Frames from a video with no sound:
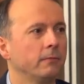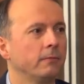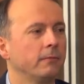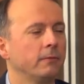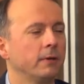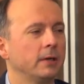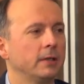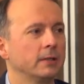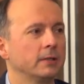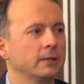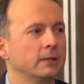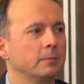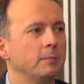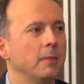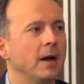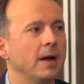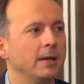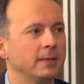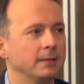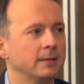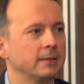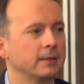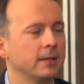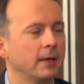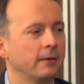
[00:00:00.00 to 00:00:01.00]
first
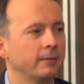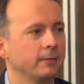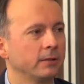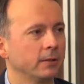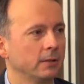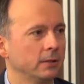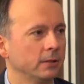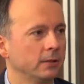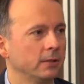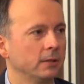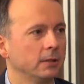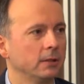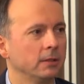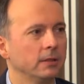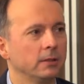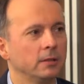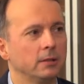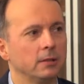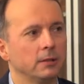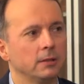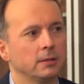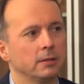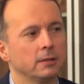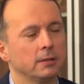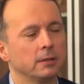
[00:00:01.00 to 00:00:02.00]
months after
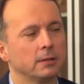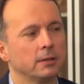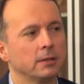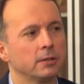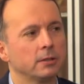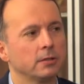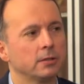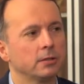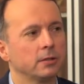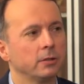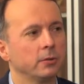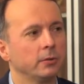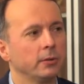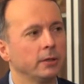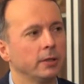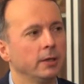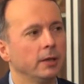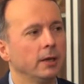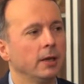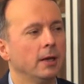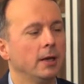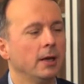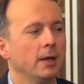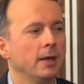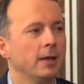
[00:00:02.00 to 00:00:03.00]
the surgery,
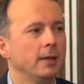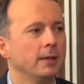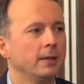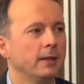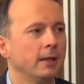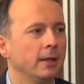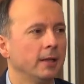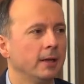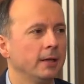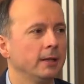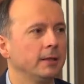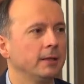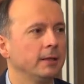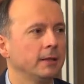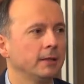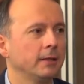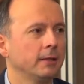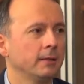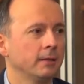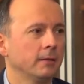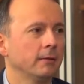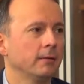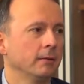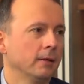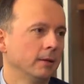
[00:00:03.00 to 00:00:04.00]
and late
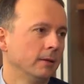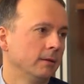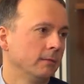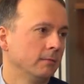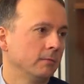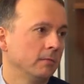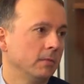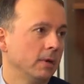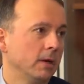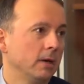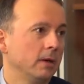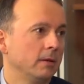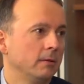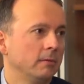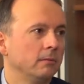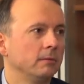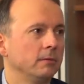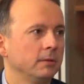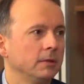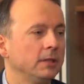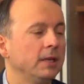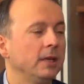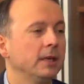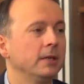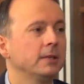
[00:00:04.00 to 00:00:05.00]
are
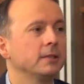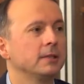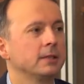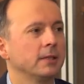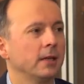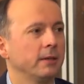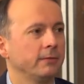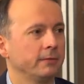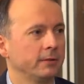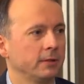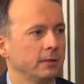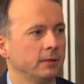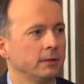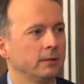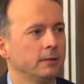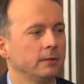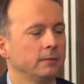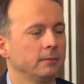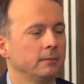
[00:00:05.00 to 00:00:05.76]
years after.